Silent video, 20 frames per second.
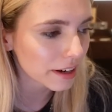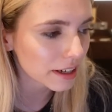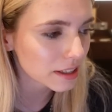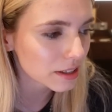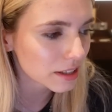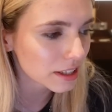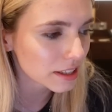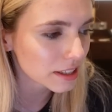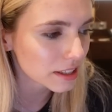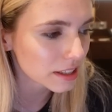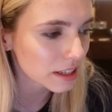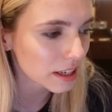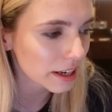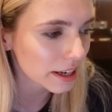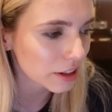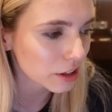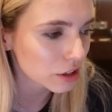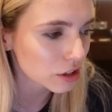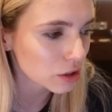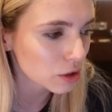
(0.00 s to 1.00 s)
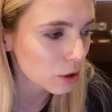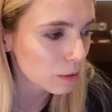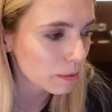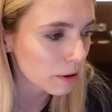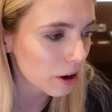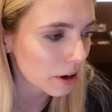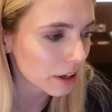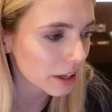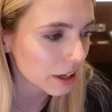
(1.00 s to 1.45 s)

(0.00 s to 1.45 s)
as you can see, like there's no pawn